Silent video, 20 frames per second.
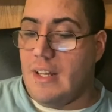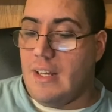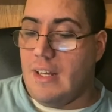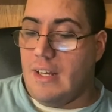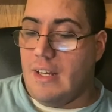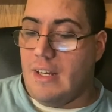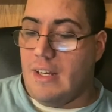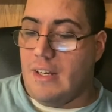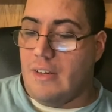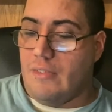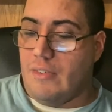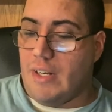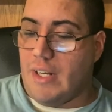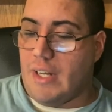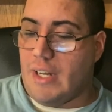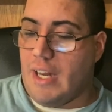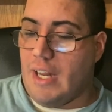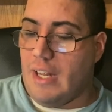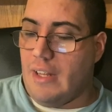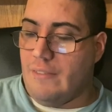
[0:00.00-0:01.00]
uh, when
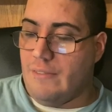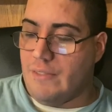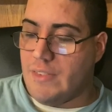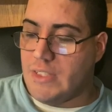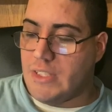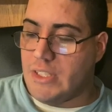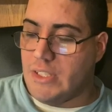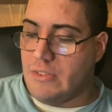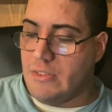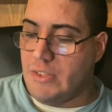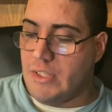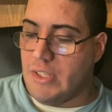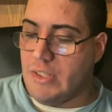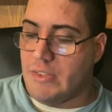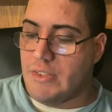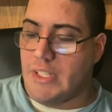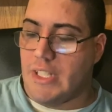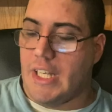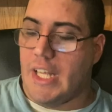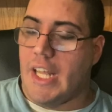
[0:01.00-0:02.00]
it came to
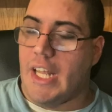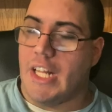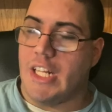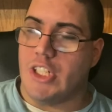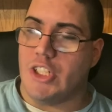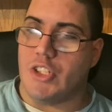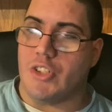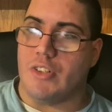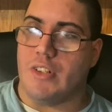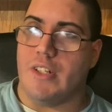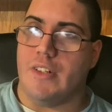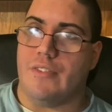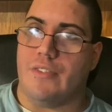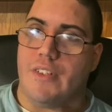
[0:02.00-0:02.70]
using Android